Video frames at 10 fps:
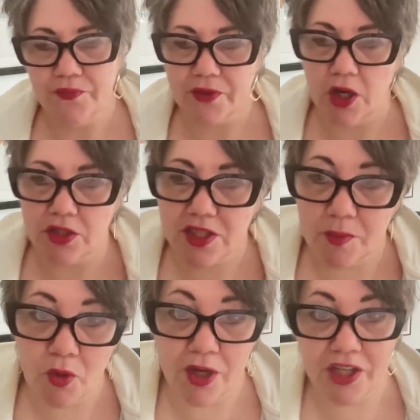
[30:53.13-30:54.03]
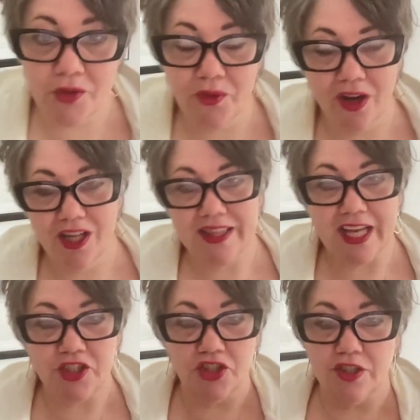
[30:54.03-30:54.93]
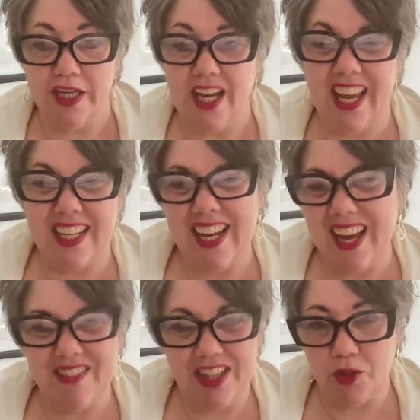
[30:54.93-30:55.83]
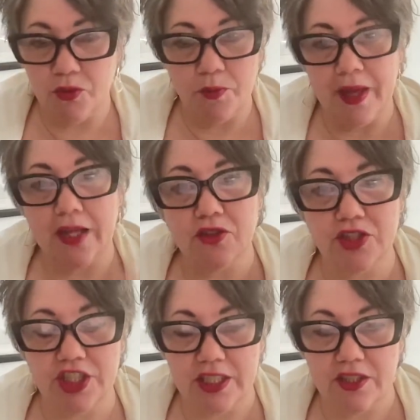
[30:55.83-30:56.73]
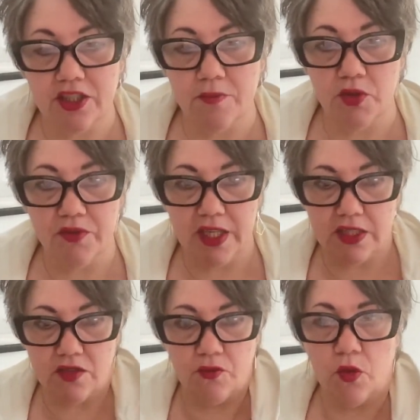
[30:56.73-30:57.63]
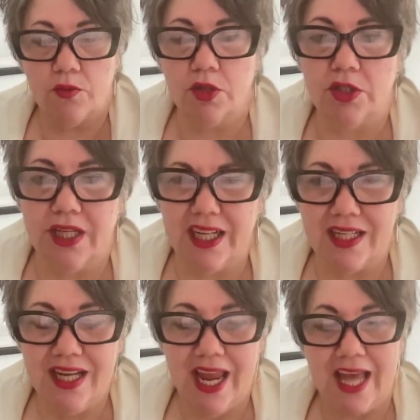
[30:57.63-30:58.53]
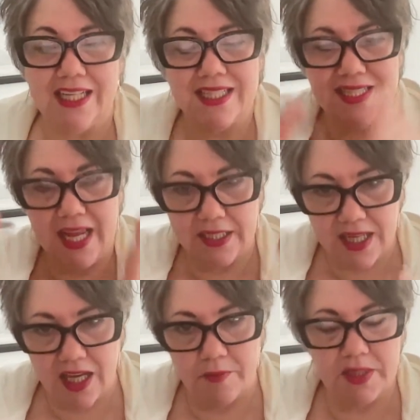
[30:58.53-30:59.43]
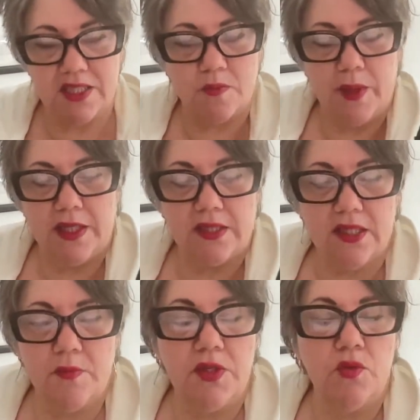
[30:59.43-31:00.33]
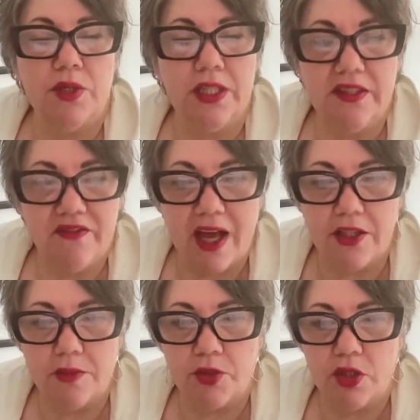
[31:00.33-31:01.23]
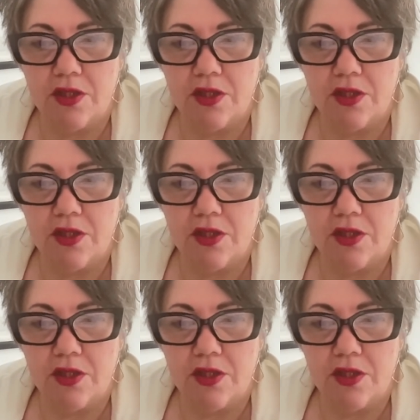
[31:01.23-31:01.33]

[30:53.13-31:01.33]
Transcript: are supporting you on that journey, and having the group energy to move things forward, and a set time and space can be really valuable.